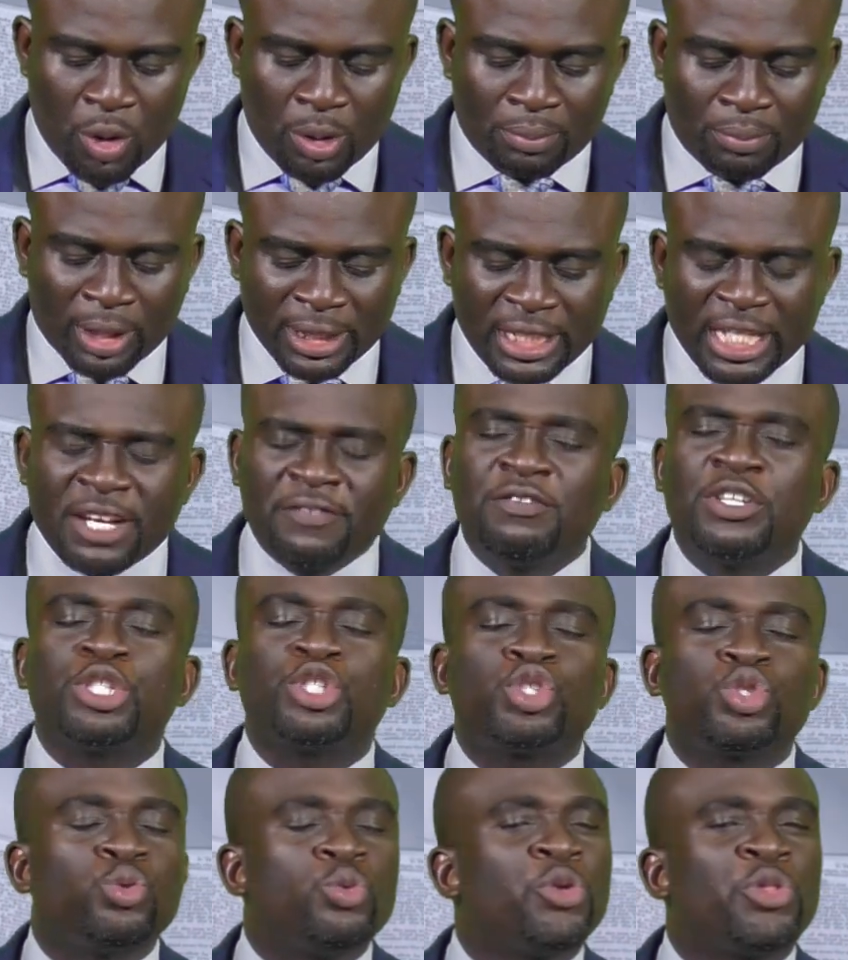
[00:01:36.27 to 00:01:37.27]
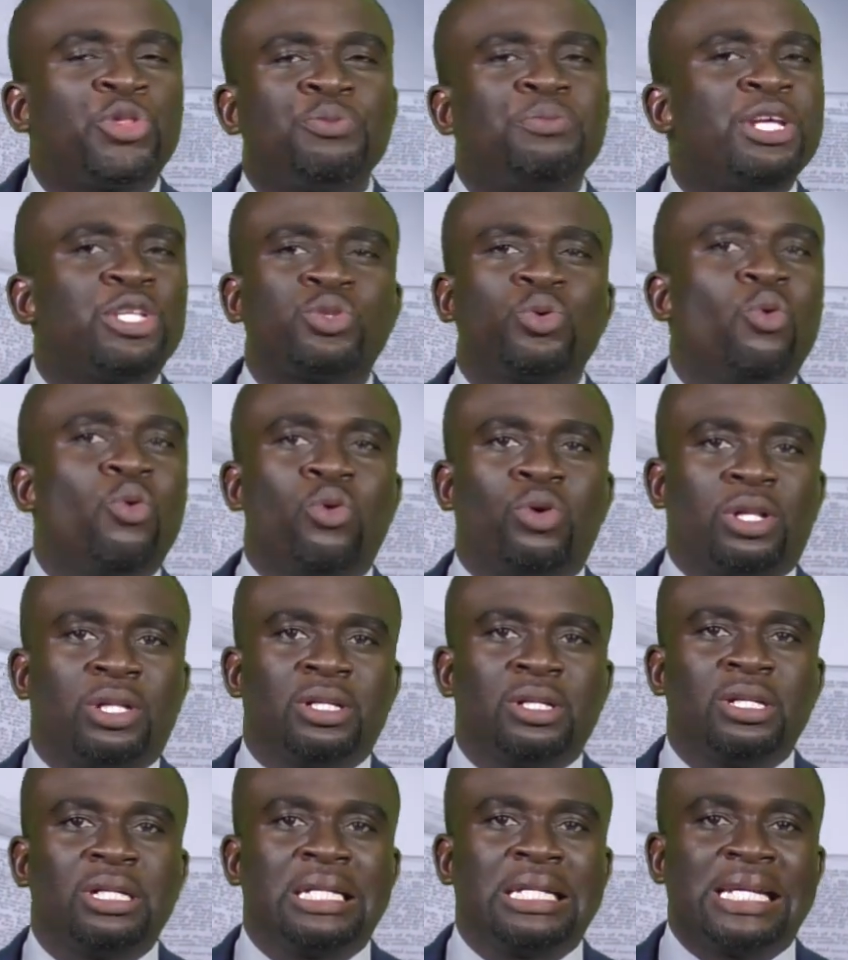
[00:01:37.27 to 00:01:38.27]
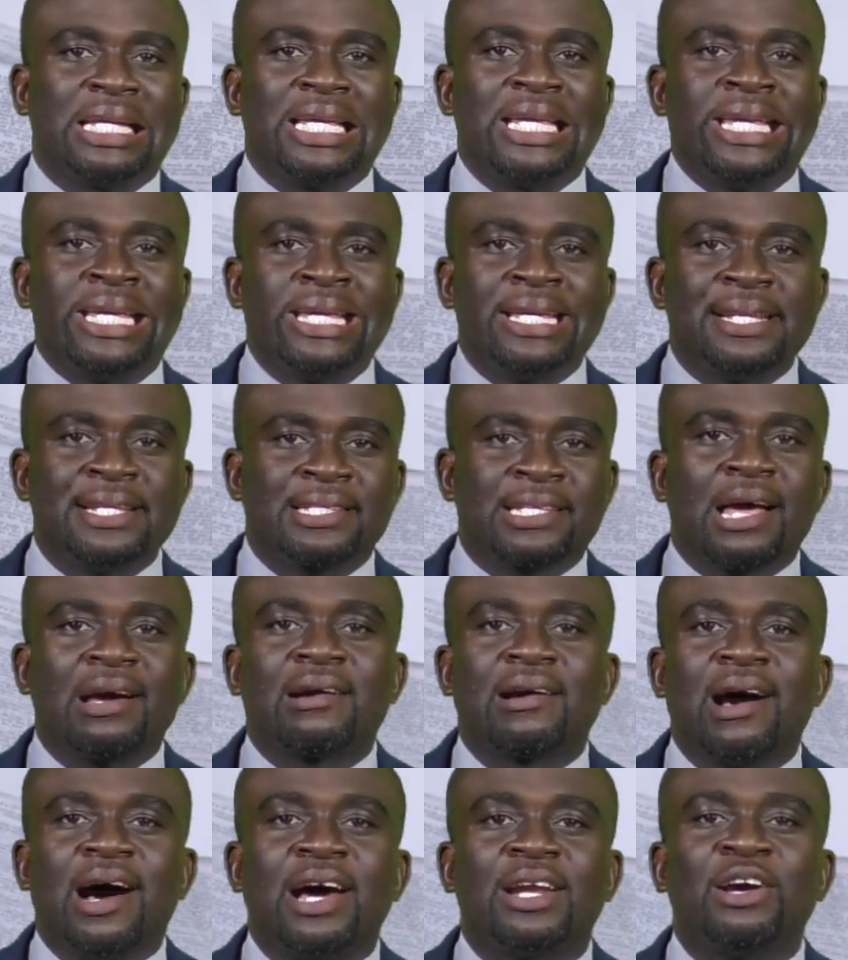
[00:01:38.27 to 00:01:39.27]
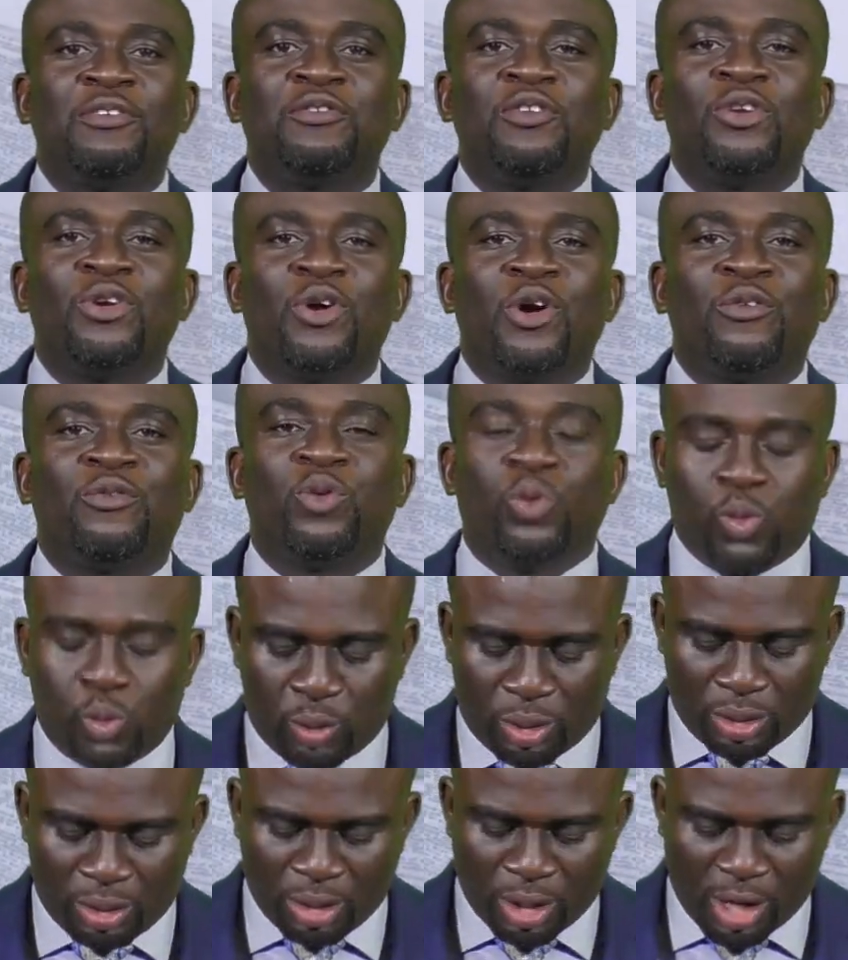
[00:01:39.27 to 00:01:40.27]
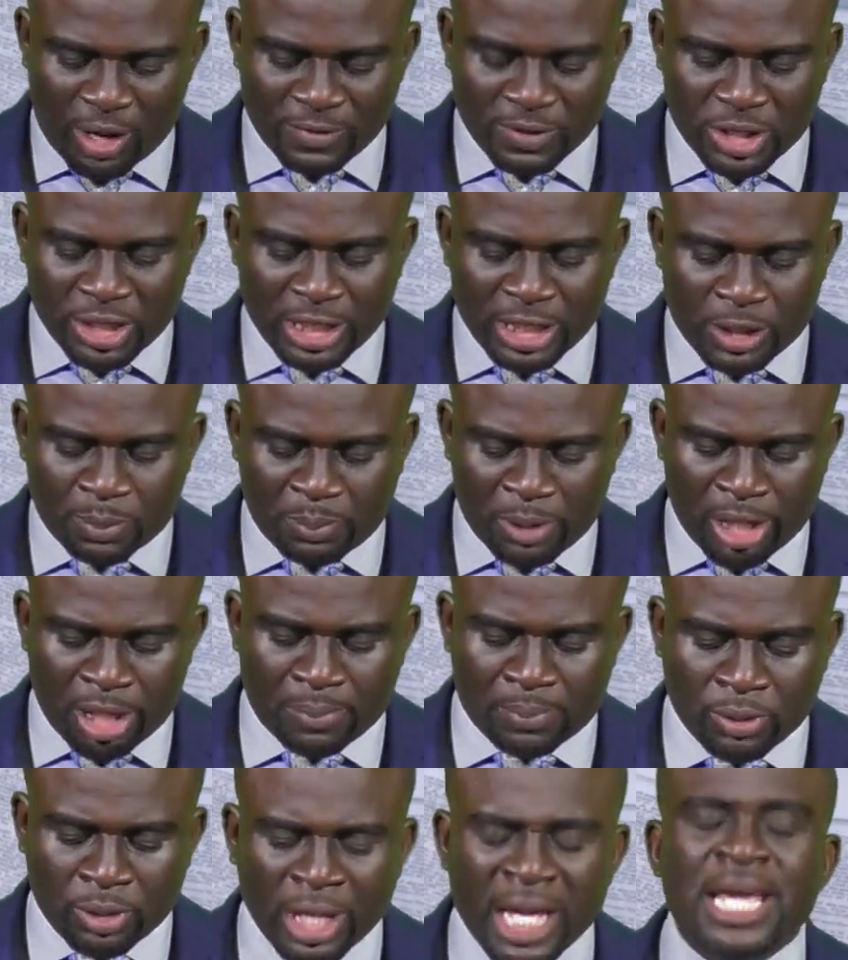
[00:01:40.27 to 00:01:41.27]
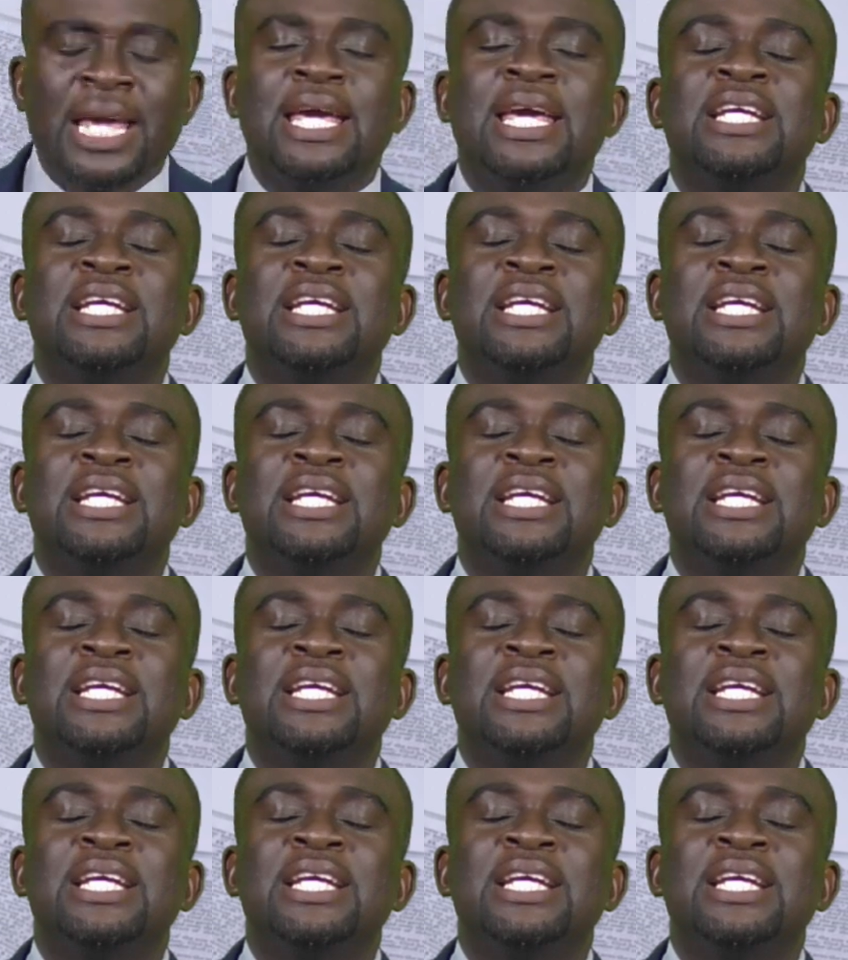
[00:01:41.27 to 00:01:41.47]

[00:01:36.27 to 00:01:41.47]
But if the truth be told, he is a God of love who loves his people.